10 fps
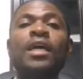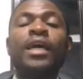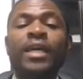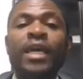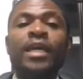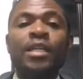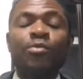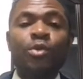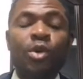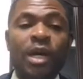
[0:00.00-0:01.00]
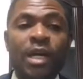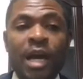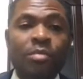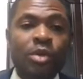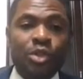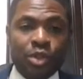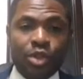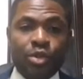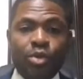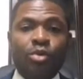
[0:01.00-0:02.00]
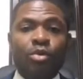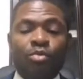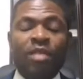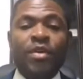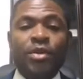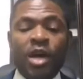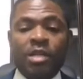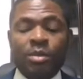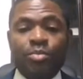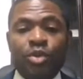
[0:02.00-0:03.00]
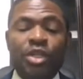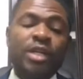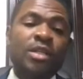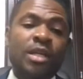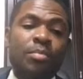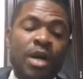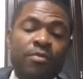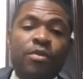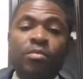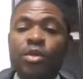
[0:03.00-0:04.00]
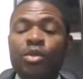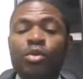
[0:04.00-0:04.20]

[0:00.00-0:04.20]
again, if you look at how much revenue has been projected, apart from